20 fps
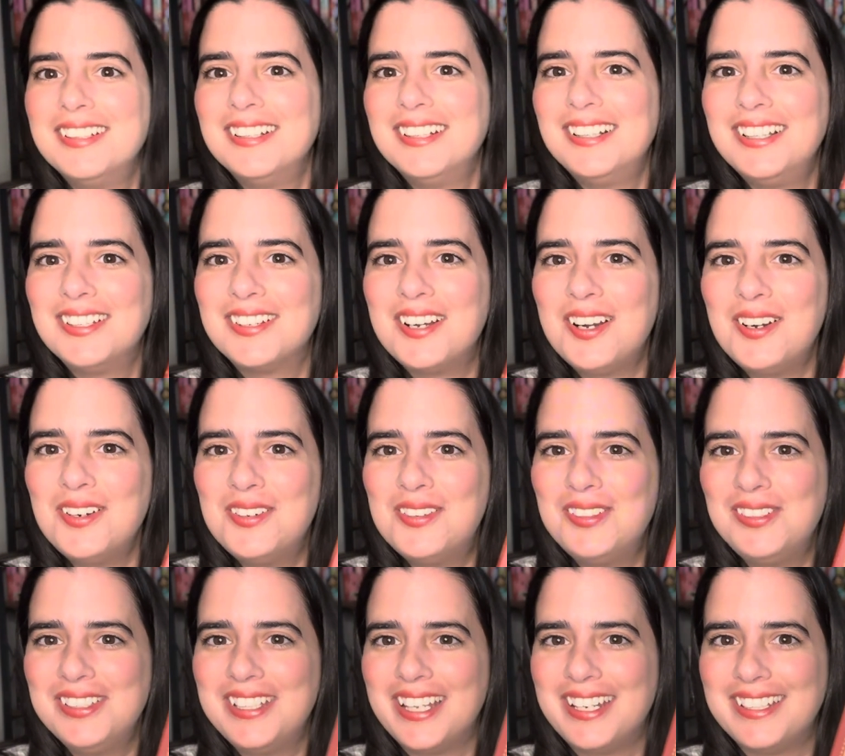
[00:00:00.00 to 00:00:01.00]
Look how
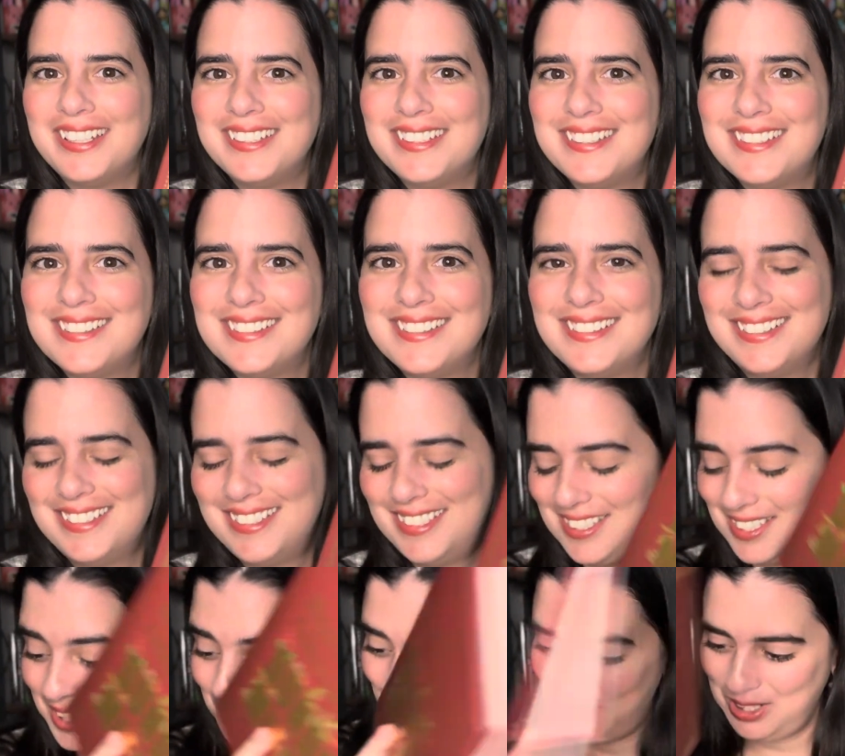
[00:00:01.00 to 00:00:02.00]
cool that is.
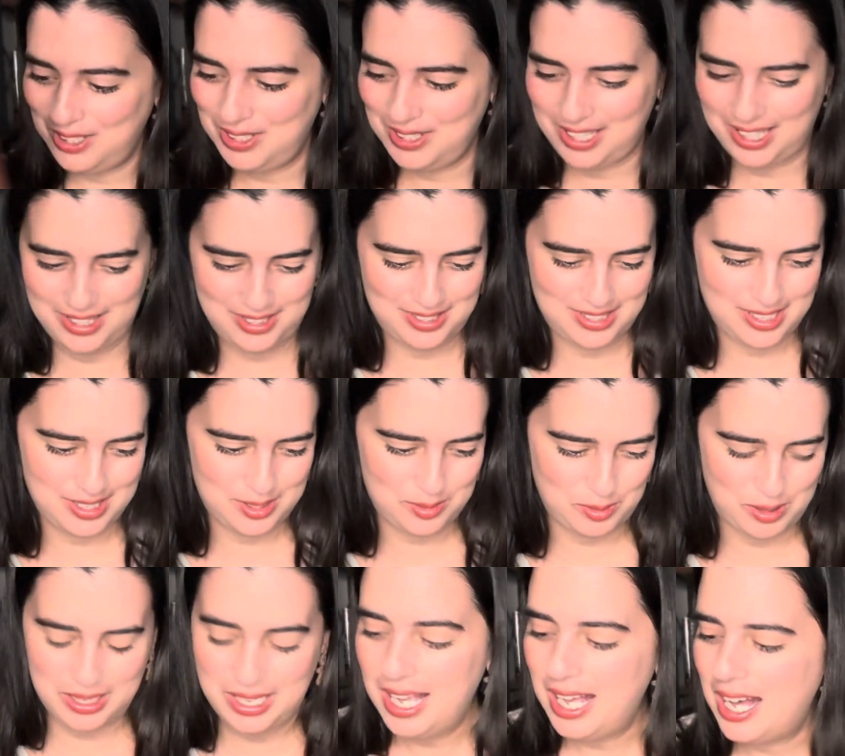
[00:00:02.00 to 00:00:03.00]
So I can't wait to get to this
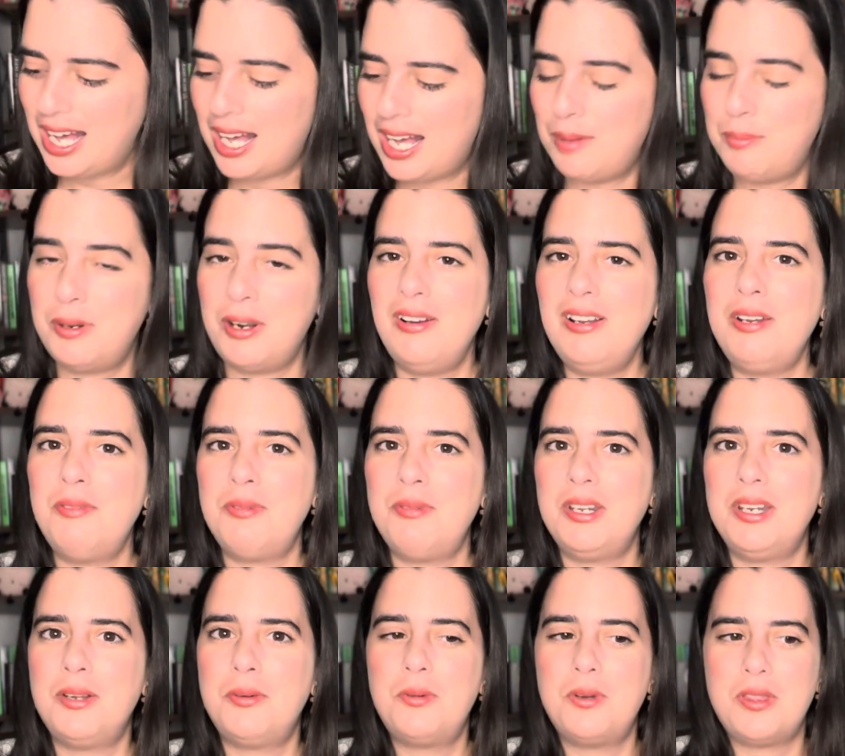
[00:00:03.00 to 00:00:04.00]
one. I'll probably
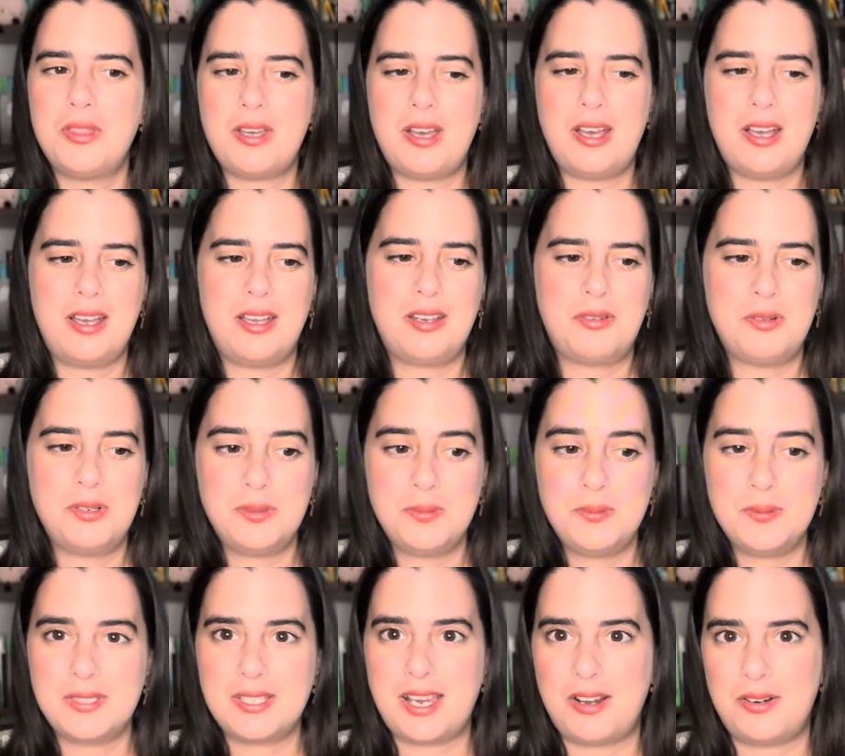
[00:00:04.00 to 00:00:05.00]
read it with a
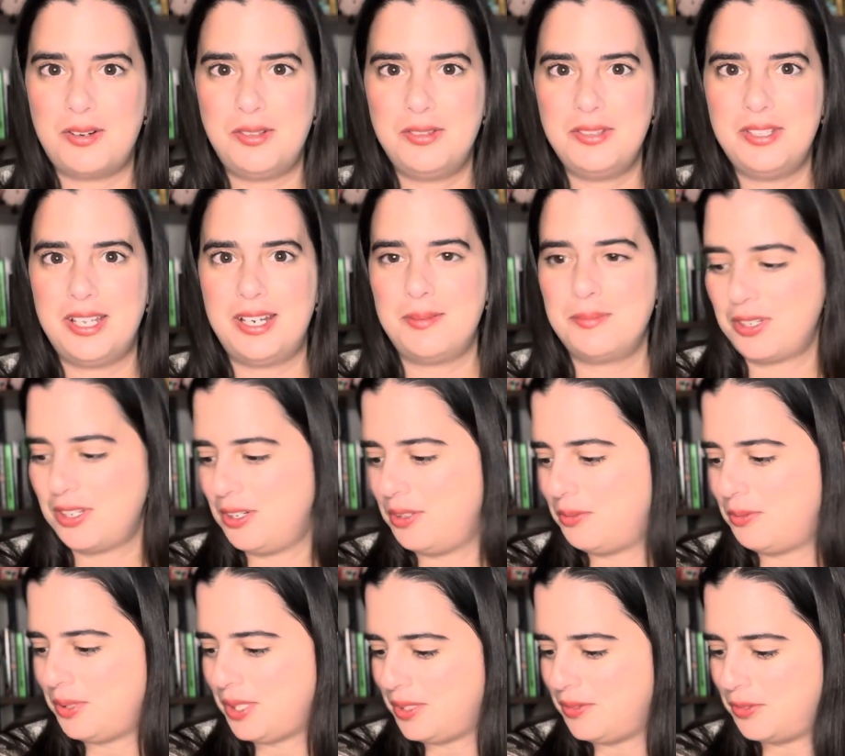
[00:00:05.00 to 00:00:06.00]
Christmas carol that I'm going to
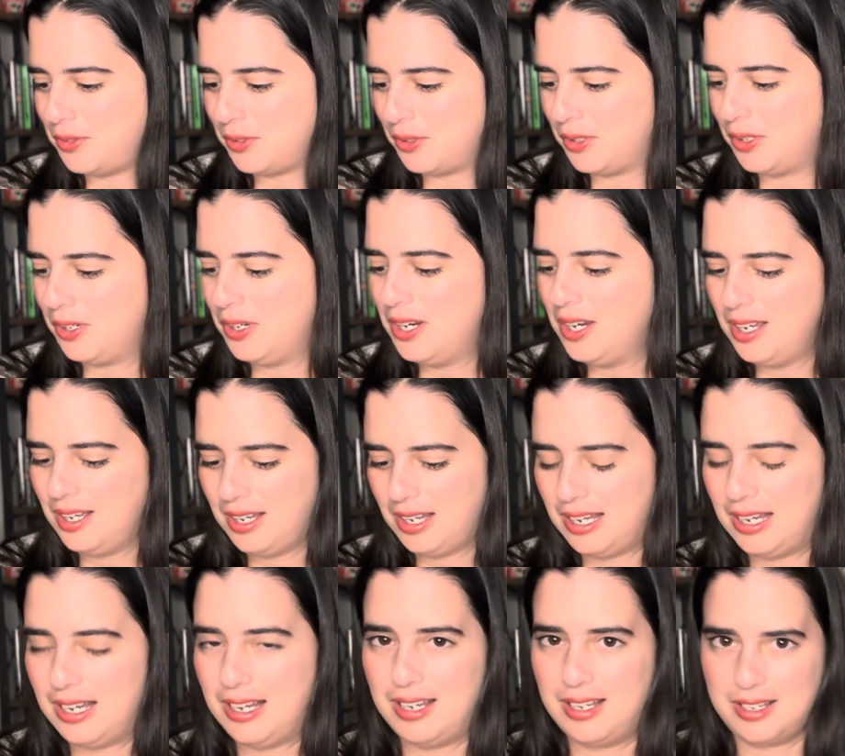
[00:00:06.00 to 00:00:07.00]
read for
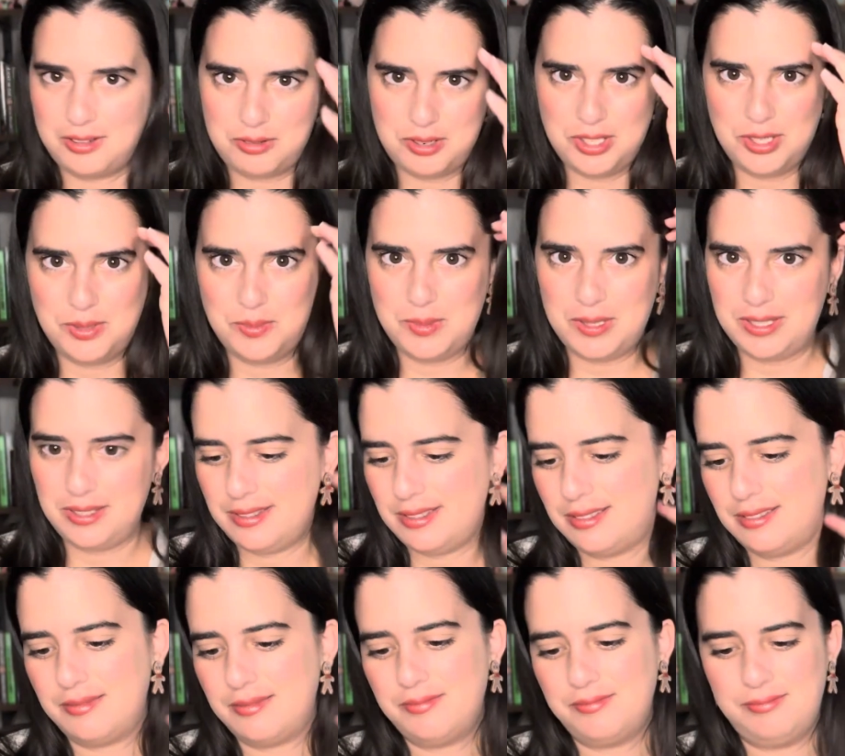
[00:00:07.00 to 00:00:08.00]
uh,
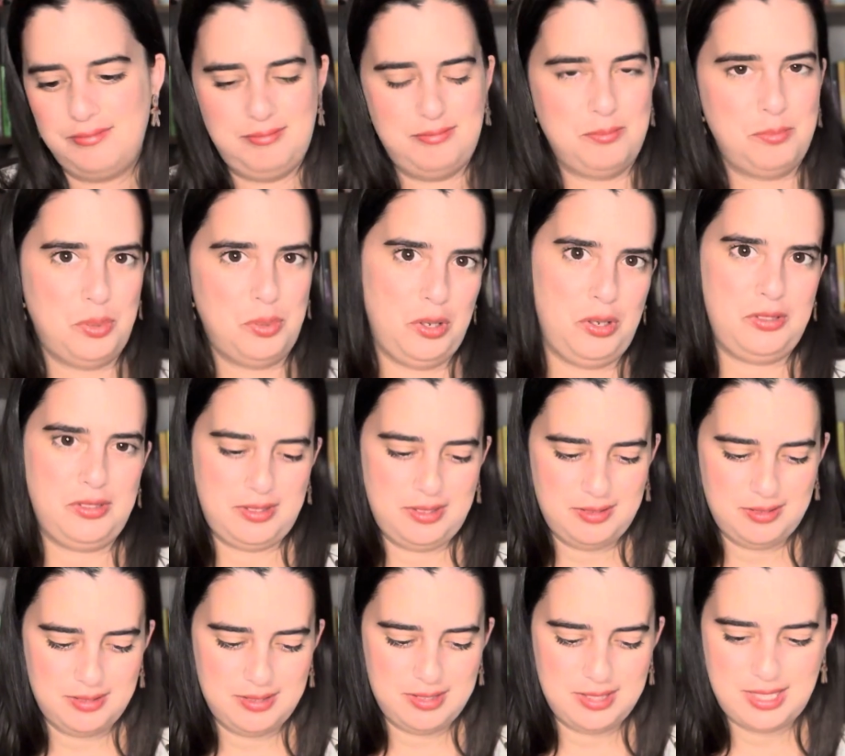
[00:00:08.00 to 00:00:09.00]
Christmas books
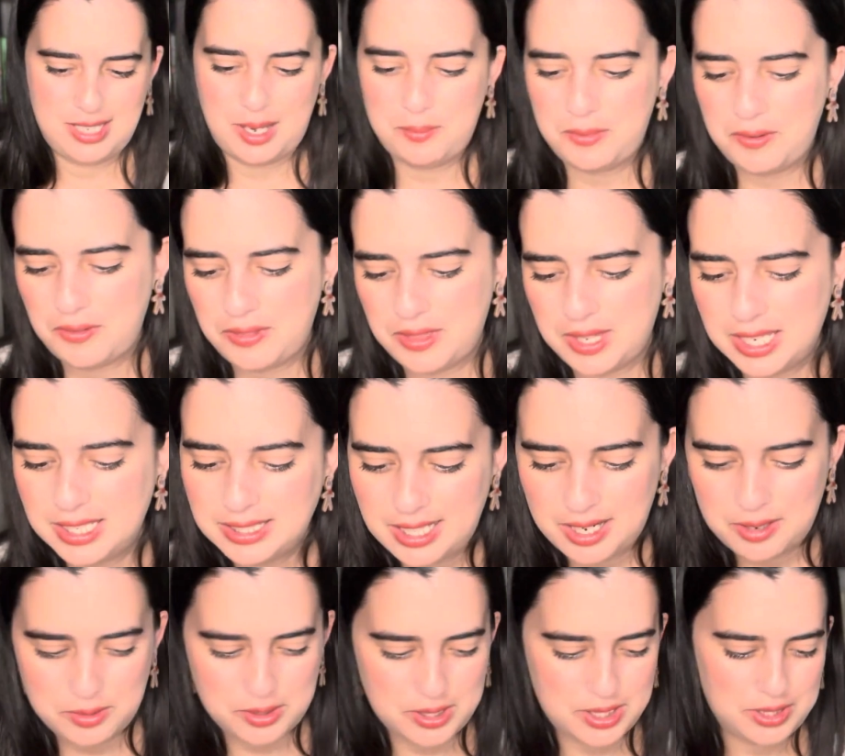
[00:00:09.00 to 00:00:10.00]
type of thing that
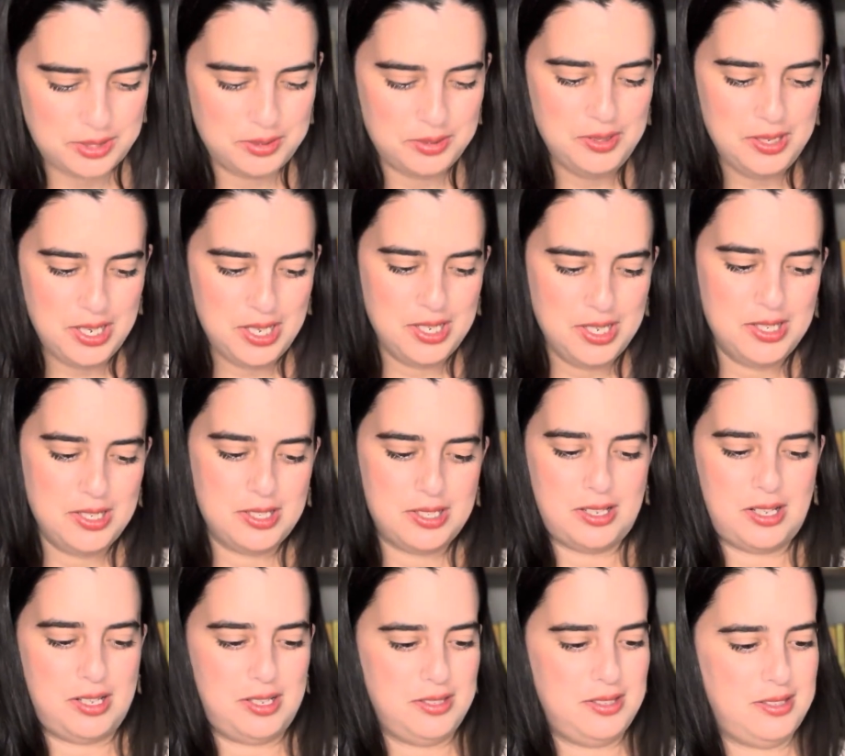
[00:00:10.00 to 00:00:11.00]
I want to do.
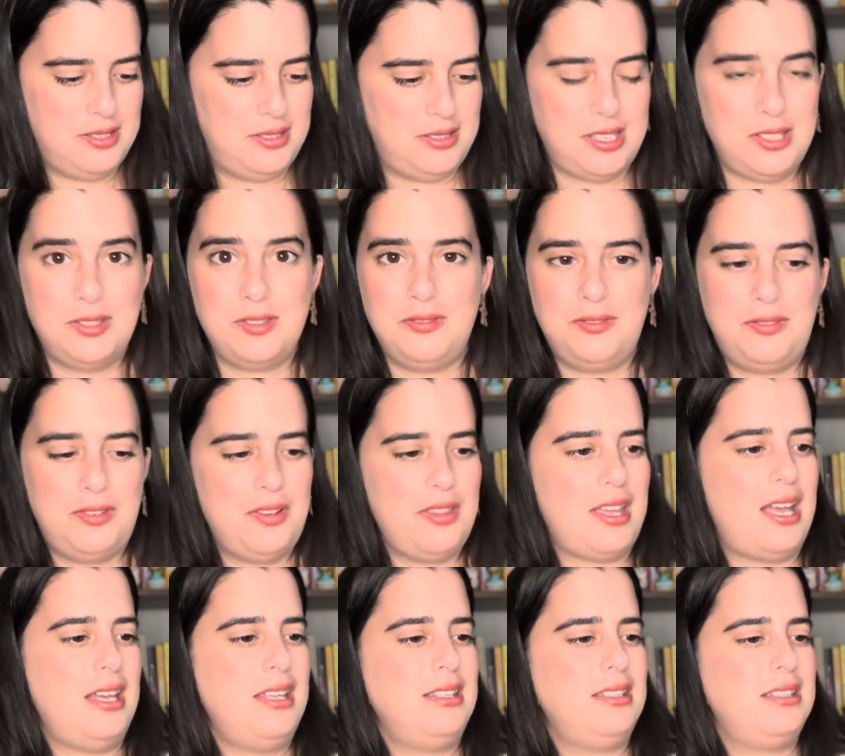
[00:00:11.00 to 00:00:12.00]
So I'll stay tuned for
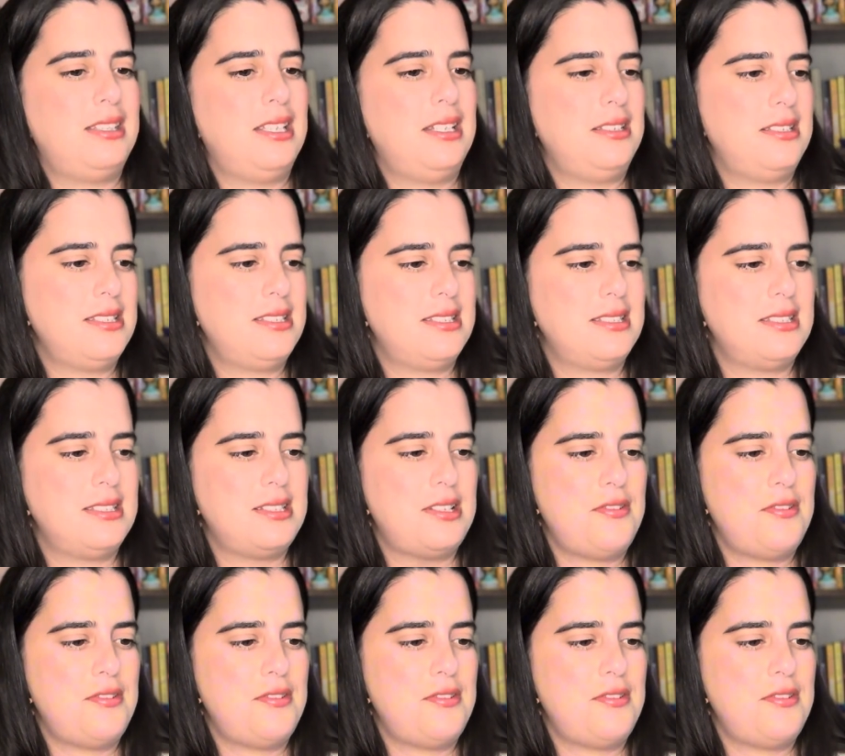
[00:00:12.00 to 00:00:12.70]
that. Then this The